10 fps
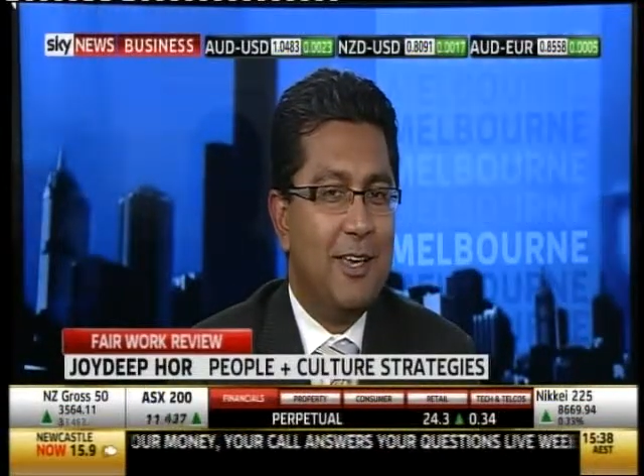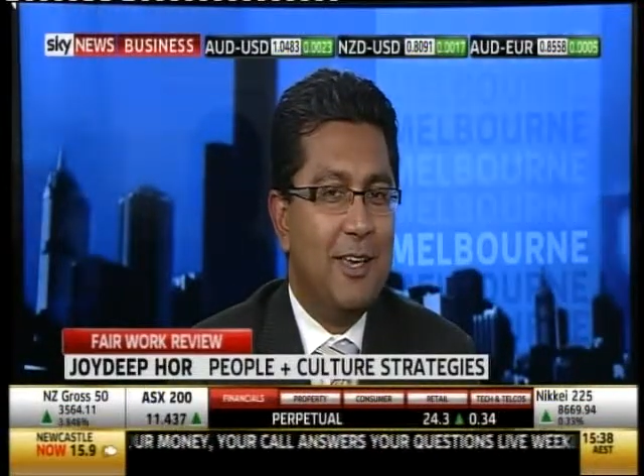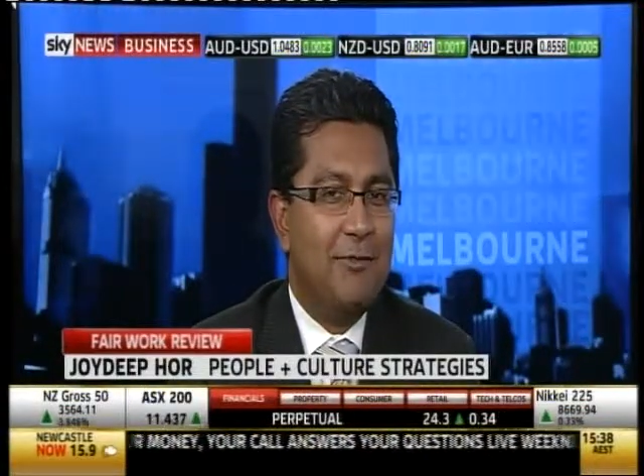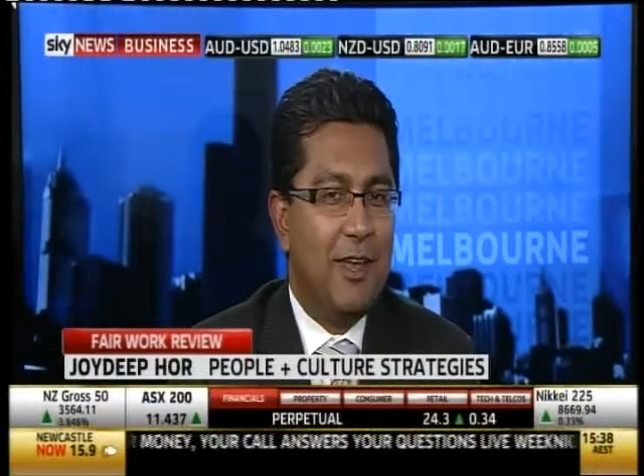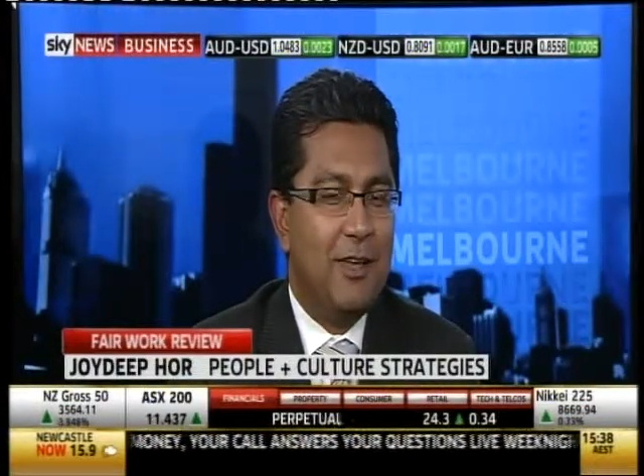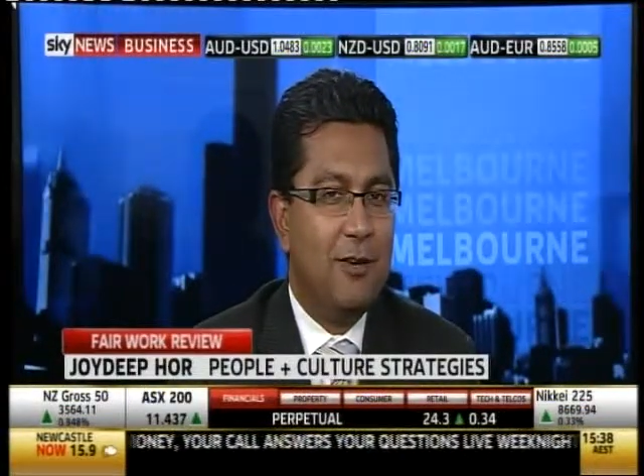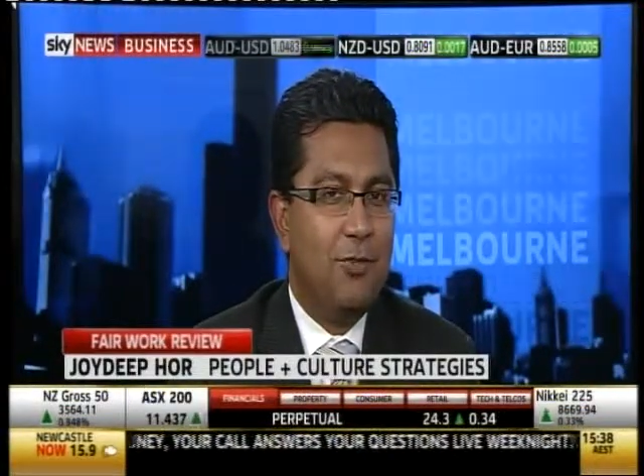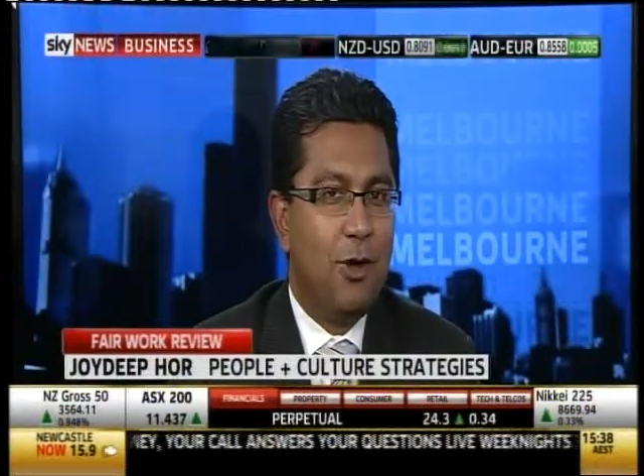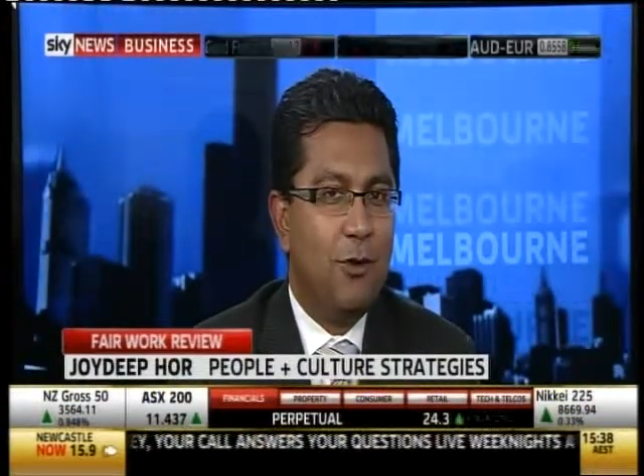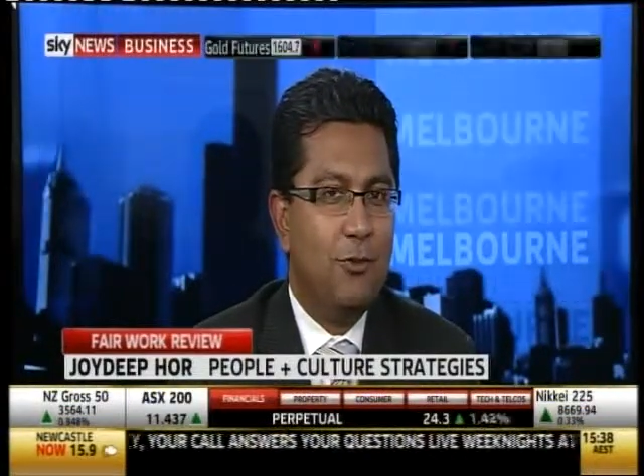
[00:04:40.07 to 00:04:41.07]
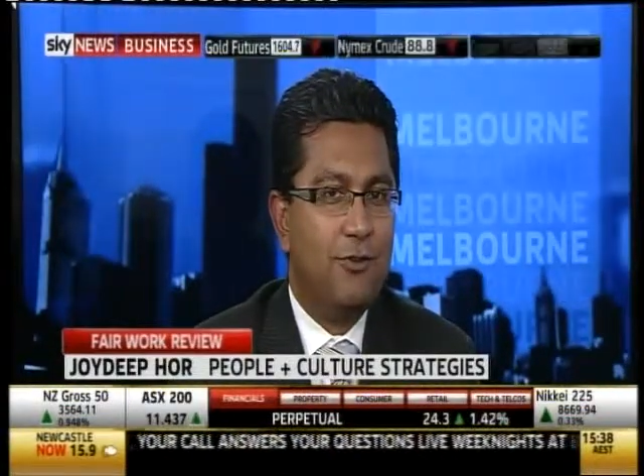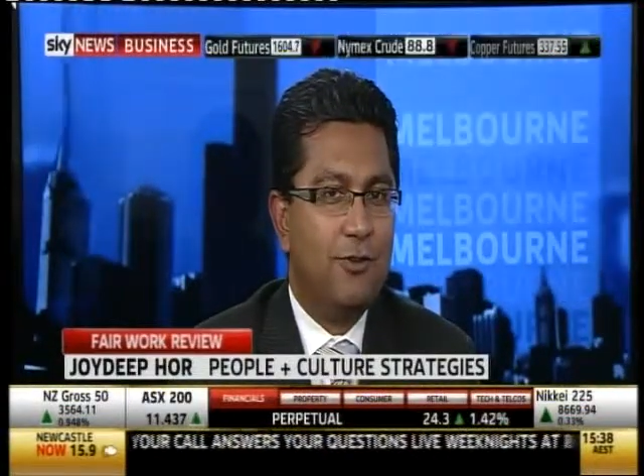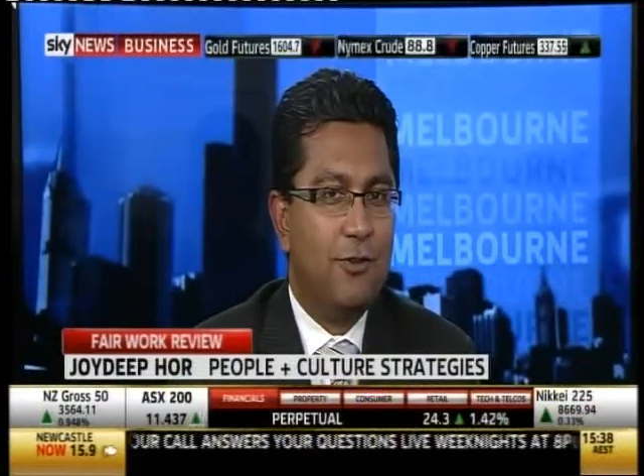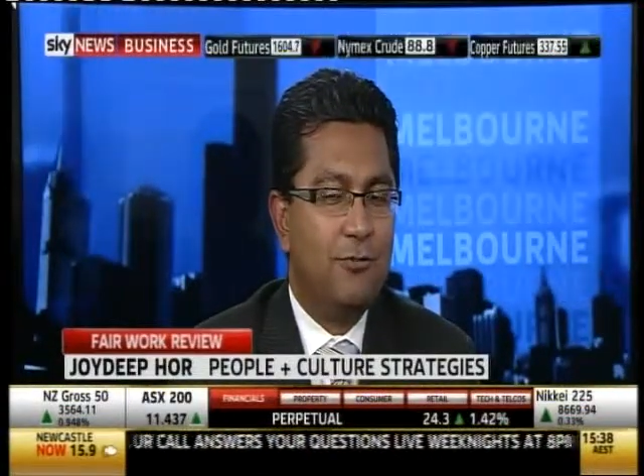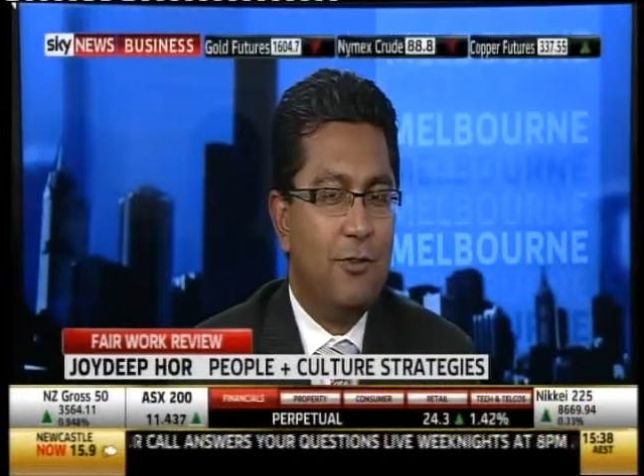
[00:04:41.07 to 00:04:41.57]
if any, of those
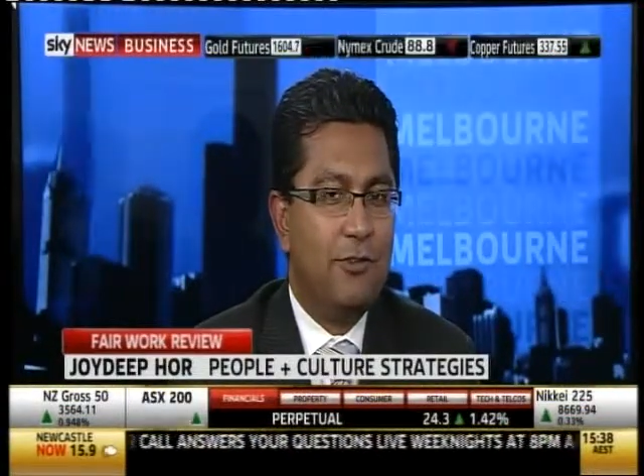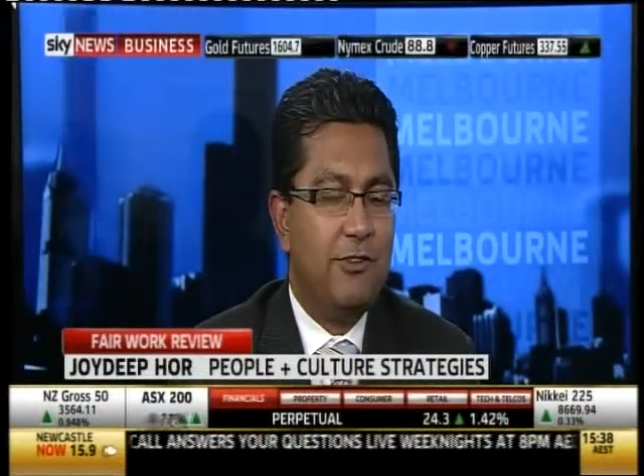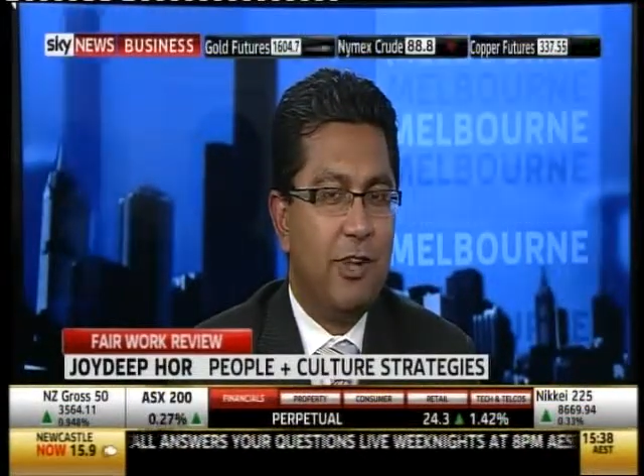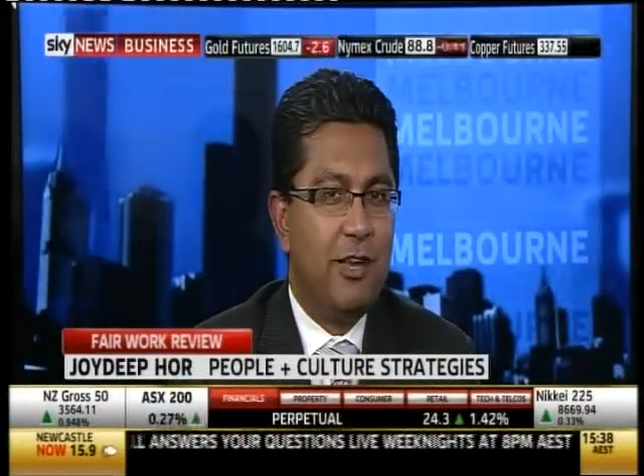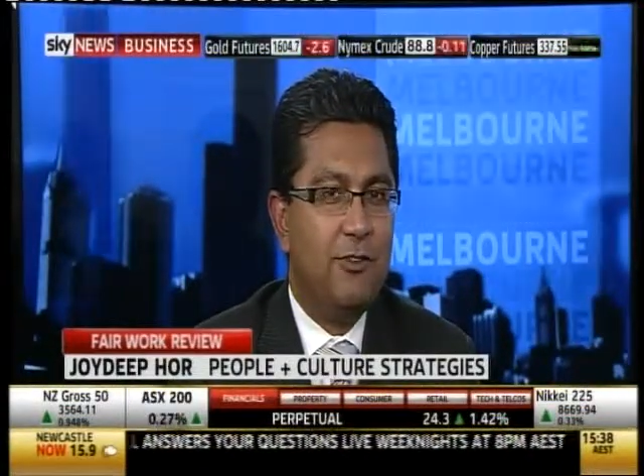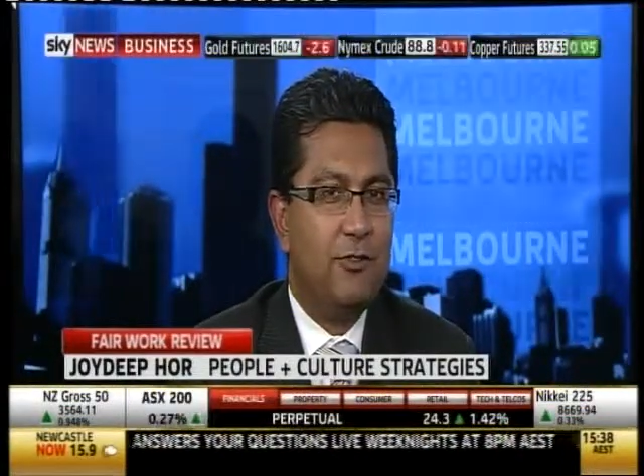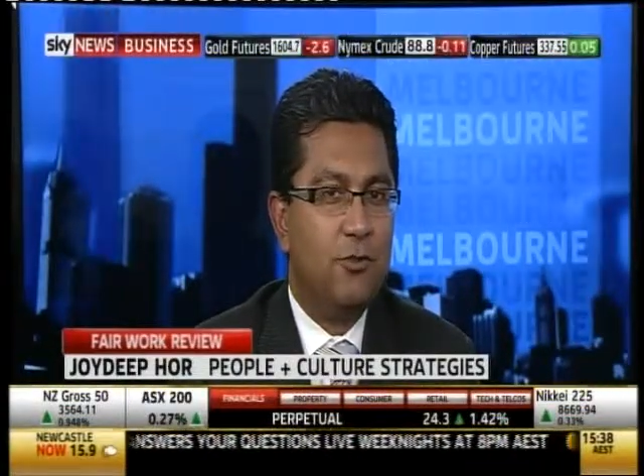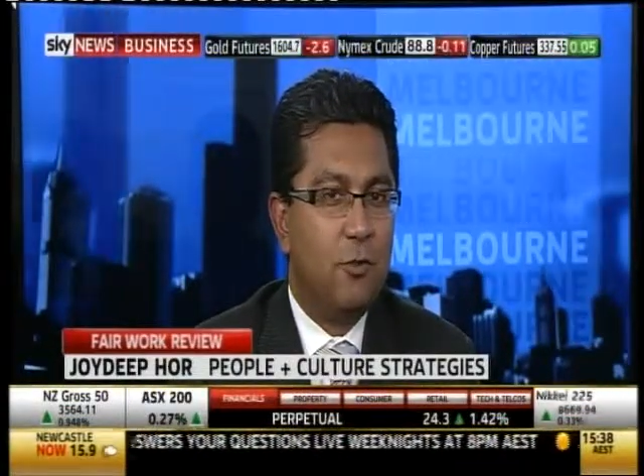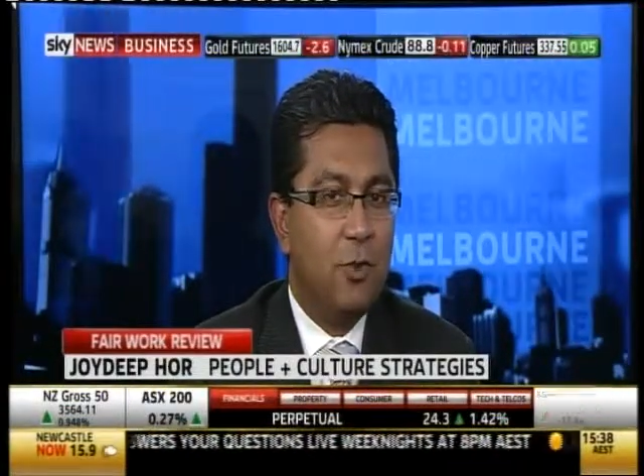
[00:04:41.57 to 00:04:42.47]
50 changes